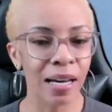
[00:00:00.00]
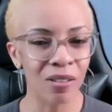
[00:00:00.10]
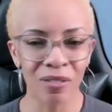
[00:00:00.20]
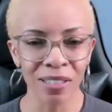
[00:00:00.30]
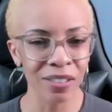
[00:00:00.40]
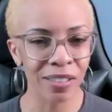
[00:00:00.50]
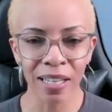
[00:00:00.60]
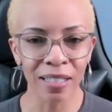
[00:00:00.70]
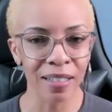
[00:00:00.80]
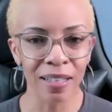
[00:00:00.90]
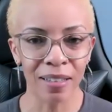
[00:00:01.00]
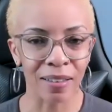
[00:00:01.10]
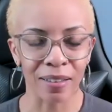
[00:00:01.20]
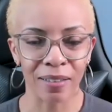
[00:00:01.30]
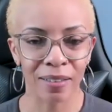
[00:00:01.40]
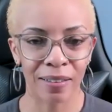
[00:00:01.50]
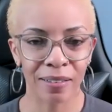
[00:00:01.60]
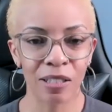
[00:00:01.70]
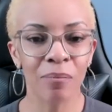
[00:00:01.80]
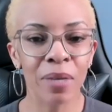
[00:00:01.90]
I don't understand it either.
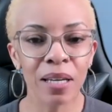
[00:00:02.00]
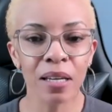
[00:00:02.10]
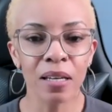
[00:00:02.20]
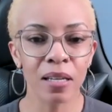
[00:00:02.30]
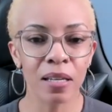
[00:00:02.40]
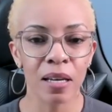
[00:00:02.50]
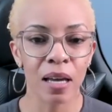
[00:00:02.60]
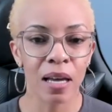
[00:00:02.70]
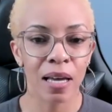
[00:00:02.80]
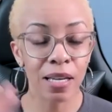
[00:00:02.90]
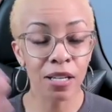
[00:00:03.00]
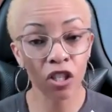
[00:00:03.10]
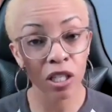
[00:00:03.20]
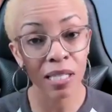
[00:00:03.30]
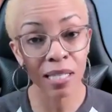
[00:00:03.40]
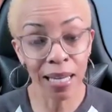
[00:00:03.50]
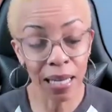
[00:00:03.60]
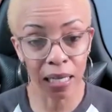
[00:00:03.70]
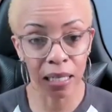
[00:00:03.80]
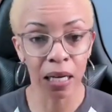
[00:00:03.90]
To me, it's just
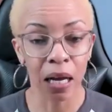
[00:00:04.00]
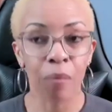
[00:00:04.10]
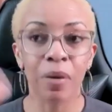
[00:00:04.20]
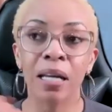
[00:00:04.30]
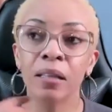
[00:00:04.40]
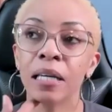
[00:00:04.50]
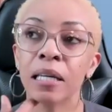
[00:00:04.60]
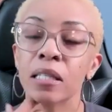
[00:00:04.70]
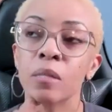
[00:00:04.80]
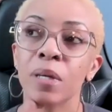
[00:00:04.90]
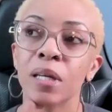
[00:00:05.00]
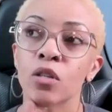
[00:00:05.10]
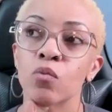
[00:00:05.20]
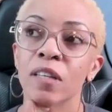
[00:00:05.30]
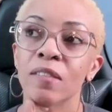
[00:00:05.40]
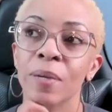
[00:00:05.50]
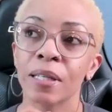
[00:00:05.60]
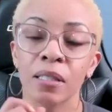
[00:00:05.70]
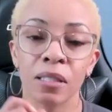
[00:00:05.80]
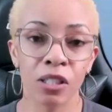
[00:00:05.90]
here. But I think mm-hmm. it's because we've been
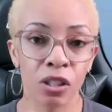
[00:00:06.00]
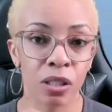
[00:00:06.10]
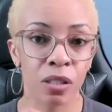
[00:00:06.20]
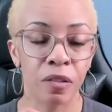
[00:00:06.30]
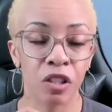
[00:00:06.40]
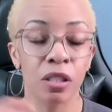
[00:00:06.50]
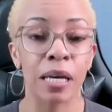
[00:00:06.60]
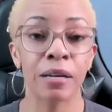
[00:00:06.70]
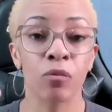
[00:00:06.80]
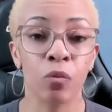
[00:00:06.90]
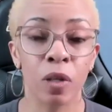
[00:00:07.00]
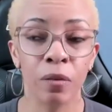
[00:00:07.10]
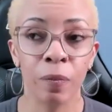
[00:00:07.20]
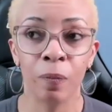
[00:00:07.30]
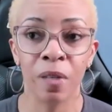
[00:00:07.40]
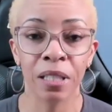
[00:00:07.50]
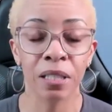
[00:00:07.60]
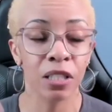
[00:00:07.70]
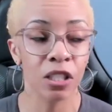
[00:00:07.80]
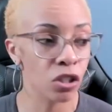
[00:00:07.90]
conditioned, just like mm-hmm. we've been
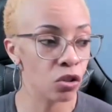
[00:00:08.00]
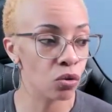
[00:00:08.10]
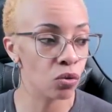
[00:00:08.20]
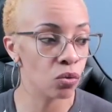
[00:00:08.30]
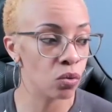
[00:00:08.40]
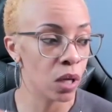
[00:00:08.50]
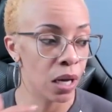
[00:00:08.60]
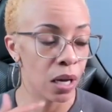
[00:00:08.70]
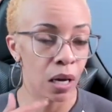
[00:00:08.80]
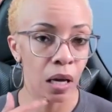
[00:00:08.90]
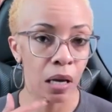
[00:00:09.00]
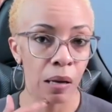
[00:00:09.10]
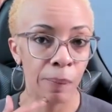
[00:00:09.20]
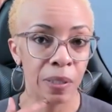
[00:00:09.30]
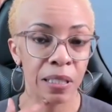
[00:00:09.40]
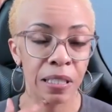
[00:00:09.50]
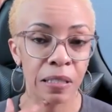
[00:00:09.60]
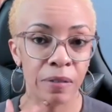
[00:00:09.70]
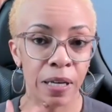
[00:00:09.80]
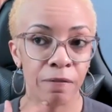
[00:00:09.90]
conditioned to um,
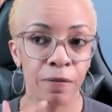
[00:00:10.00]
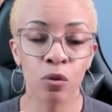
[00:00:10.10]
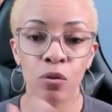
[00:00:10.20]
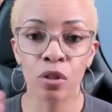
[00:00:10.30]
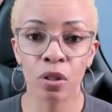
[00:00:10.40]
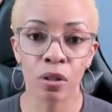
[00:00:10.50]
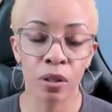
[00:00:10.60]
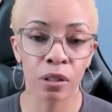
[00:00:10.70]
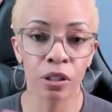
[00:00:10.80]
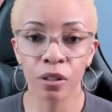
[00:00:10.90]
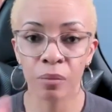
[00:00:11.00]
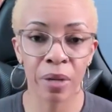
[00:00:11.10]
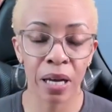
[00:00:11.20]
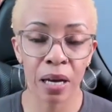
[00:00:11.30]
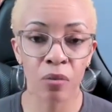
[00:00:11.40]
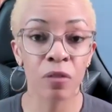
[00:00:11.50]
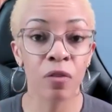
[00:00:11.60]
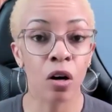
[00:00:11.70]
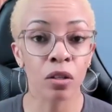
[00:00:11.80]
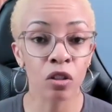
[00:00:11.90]
believe that foods are good or bad. We've
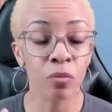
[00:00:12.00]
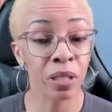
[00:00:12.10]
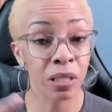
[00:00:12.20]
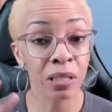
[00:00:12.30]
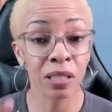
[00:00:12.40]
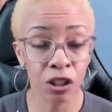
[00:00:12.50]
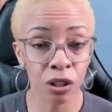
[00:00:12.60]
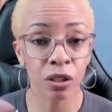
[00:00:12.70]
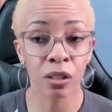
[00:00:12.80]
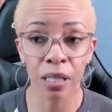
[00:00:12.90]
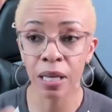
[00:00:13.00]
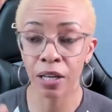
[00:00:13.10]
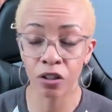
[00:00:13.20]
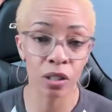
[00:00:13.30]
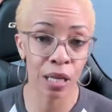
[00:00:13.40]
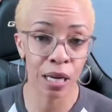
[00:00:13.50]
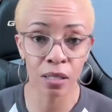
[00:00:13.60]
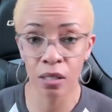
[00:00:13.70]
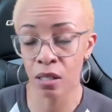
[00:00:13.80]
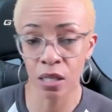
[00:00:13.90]
also been conditioned to say that exercise
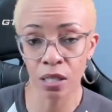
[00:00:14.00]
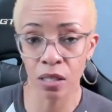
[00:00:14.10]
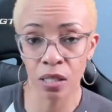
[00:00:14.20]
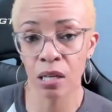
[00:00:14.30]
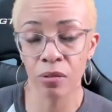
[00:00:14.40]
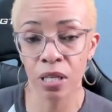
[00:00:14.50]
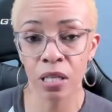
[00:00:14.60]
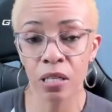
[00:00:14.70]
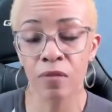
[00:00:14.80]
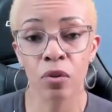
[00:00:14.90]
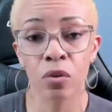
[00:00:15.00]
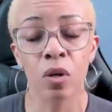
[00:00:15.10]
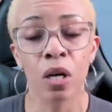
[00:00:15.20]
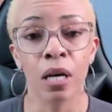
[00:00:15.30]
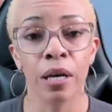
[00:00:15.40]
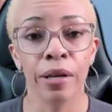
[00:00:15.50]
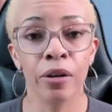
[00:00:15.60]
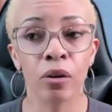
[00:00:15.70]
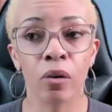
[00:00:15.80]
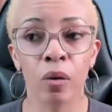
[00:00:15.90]
is a necessary evil. You
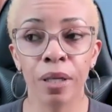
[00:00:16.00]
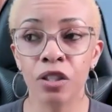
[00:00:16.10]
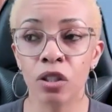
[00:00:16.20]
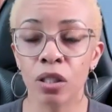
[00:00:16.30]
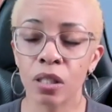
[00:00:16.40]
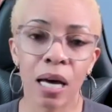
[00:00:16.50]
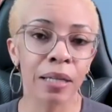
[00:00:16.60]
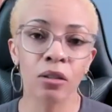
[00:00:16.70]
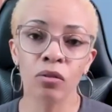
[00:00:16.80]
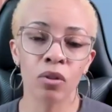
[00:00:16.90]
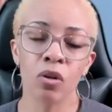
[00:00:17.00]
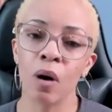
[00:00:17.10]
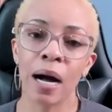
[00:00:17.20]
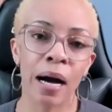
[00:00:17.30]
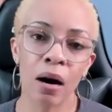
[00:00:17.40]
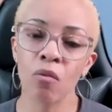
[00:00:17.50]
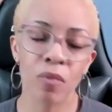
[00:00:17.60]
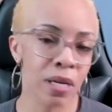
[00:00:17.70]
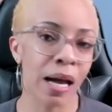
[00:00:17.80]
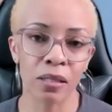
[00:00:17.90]
know, it's just, I don't know how
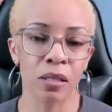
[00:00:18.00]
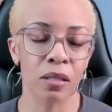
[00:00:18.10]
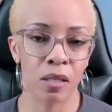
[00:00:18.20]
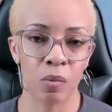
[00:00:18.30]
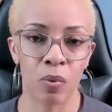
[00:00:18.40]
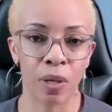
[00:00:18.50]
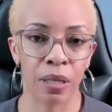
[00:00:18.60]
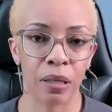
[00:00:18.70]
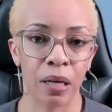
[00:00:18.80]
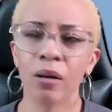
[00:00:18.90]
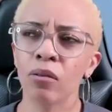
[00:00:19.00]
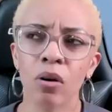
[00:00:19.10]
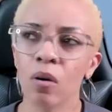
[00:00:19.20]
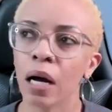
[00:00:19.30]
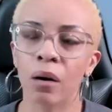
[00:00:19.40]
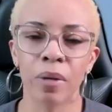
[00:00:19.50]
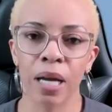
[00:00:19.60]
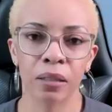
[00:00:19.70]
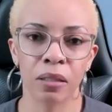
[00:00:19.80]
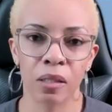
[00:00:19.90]
we got to this point. I don't know mm-hmm. how we
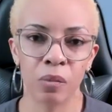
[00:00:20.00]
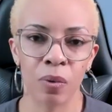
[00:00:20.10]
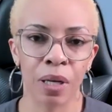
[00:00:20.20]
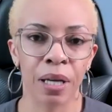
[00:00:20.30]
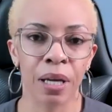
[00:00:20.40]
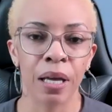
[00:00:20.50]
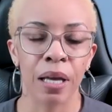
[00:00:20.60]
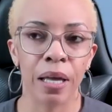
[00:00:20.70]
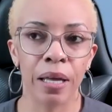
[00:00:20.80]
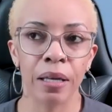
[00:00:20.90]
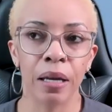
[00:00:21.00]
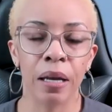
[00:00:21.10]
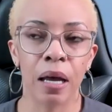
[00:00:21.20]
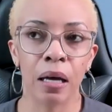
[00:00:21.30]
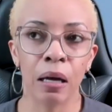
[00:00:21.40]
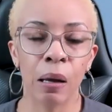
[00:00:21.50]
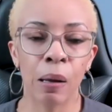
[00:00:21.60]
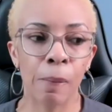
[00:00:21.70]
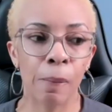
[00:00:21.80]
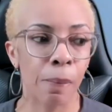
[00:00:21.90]
got to this point. Mm-hmm. And
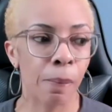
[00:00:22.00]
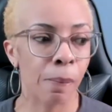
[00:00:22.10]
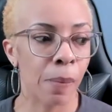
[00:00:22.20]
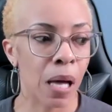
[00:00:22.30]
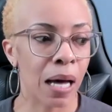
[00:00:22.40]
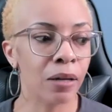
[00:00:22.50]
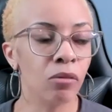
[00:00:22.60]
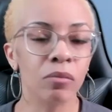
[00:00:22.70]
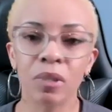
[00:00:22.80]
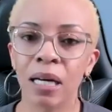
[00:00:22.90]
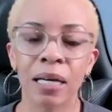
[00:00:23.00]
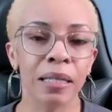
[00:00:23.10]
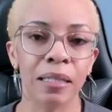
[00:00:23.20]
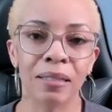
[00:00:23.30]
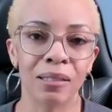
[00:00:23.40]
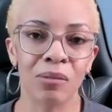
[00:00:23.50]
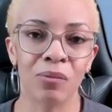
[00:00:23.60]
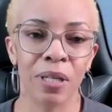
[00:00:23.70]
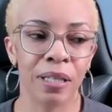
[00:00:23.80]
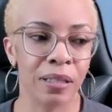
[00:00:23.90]
um, I don't like
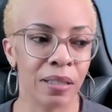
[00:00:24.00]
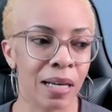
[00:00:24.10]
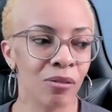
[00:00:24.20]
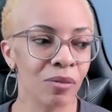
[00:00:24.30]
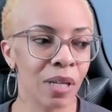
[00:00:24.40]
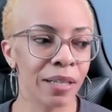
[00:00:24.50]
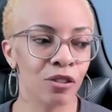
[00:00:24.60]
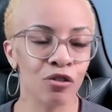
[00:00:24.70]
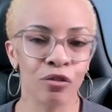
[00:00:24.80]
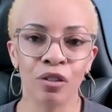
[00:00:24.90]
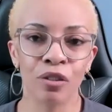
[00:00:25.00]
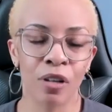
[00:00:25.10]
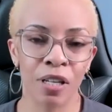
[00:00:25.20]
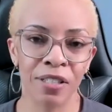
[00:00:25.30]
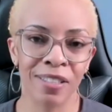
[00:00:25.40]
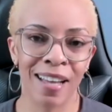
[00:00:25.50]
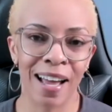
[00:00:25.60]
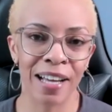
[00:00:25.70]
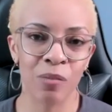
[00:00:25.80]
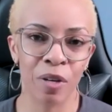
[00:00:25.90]
when I don't like the drill sergeant
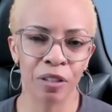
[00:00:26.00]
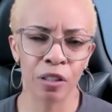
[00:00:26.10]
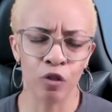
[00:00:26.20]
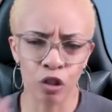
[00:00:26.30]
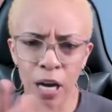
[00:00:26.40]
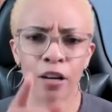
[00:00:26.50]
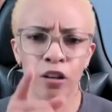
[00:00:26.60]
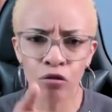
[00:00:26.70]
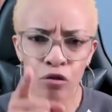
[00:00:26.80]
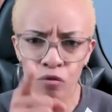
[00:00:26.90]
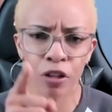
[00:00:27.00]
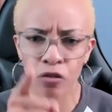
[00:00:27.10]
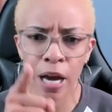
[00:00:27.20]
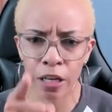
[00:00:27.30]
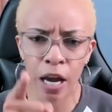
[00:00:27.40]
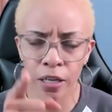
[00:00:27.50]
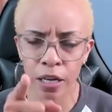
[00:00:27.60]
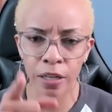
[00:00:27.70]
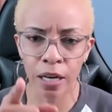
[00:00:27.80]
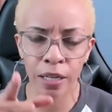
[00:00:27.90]
aspect of you gotta lose weight, you gotta, gotta,
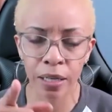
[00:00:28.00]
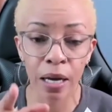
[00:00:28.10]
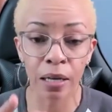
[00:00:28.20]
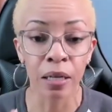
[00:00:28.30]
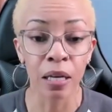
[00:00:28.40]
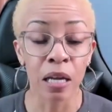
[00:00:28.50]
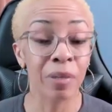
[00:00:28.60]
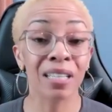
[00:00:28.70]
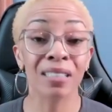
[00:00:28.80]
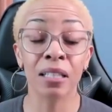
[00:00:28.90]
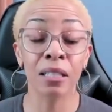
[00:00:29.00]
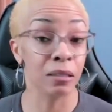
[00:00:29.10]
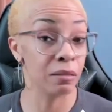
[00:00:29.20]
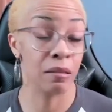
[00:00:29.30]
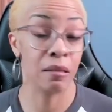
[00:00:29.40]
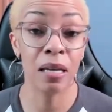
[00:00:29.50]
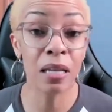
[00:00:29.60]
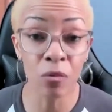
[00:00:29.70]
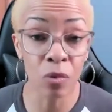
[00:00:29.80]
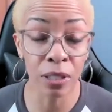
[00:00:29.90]
gotta, gotta, gotta, because
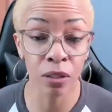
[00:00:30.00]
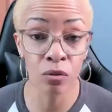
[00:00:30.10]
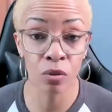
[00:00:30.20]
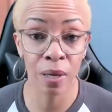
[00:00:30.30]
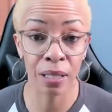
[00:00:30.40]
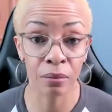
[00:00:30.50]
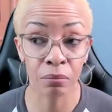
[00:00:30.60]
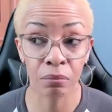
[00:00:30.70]
anyone can lose weight.